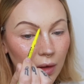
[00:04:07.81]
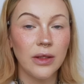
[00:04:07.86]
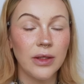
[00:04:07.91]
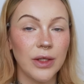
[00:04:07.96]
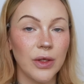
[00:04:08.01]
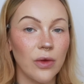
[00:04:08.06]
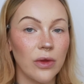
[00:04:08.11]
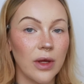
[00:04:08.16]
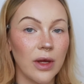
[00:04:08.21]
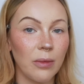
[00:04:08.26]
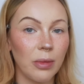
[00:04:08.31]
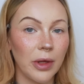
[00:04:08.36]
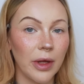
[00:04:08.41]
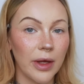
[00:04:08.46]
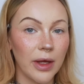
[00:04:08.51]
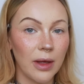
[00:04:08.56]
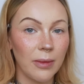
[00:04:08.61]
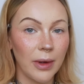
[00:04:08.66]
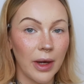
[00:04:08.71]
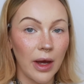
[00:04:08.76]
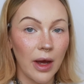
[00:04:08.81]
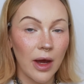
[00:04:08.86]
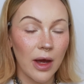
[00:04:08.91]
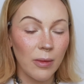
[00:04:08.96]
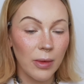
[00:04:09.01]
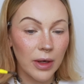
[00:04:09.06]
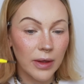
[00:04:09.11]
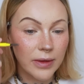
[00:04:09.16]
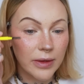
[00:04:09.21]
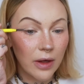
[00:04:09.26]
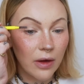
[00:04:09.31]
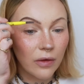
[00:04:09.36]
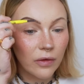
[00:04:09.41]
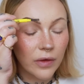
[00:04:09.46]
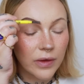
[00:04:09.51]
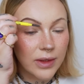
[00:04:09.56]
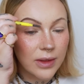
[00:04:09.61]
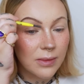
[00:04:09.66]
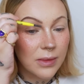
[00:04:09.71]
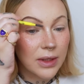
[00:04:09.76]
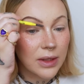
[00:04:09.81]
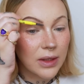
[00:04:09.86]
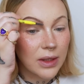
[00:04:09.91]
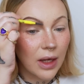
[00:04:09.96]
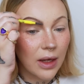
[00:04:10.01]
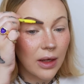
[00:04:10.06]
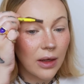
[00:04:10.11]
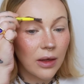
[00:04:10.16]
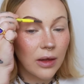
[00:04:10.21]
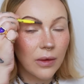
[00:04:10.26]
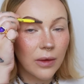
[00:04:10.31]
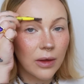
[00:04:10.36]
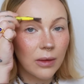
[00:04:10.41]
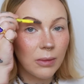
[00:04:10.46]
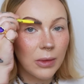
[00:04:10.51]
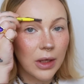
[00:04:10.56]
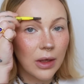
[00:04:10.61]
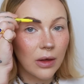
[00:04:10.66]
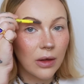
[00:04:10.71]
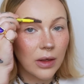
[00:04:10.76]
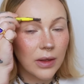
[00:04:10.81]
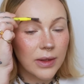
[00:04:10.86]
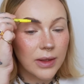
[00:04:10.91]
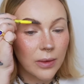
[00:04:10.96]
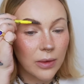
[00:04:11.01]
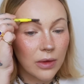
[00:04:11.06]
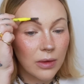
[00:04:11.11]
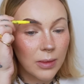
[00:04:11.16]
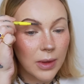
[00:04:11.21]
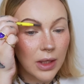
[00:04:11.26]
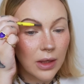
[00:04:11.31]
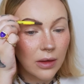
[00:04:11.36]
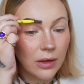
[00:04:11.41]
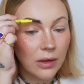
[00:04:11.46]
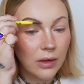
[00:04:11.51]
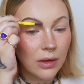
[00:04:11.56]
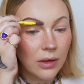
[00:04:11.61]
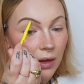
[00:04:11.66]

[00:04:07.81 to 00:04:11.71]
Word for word: Do you think plucking my eyebrows off was a mistake? You can be honest with me.